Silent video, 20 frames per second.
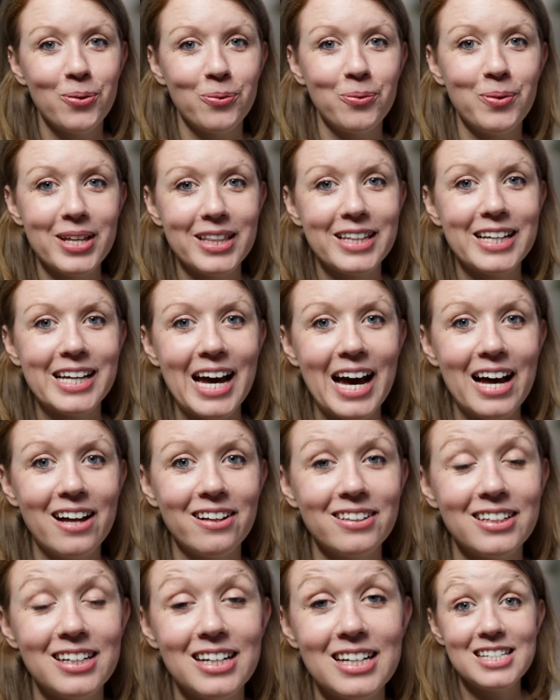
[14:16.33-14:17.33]
with
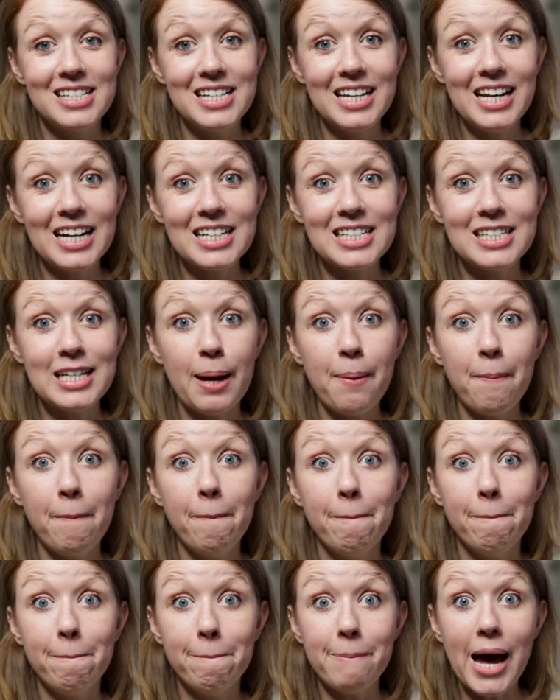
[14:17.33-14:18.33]
Gal. See you next time.
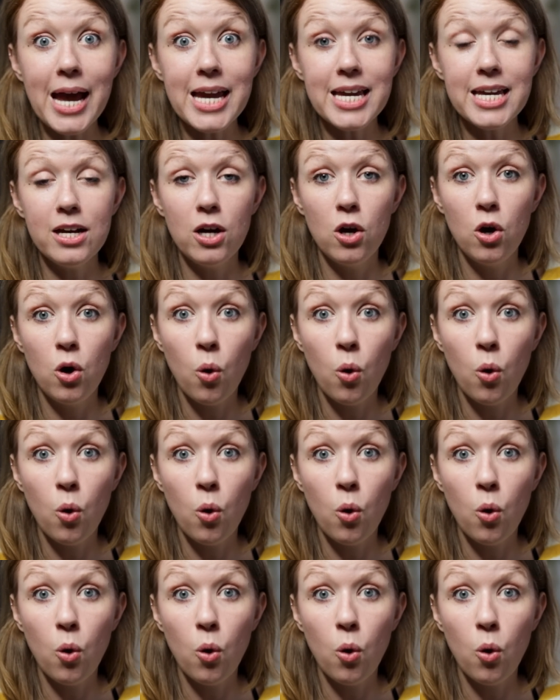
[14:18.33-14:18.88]
Bye.